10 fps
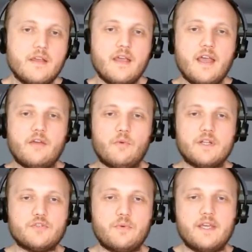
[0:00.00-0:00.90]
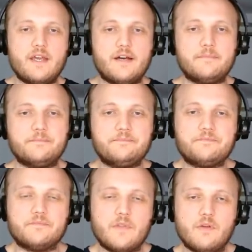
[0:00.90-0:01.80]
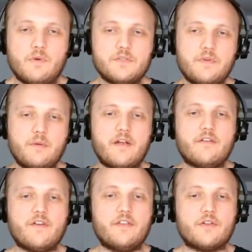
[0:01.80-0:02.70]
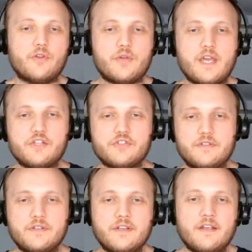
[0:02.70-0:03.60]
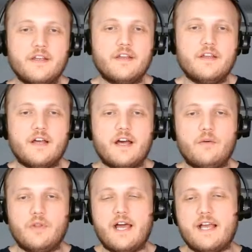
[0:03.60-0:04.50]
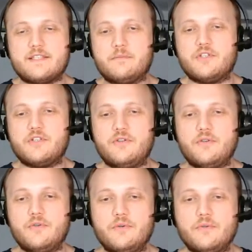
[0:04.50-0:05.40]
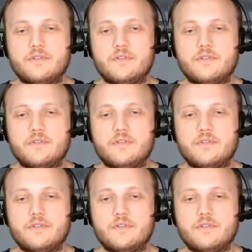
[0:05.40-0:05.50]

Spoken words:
And then once we verify their location, we'll ask them to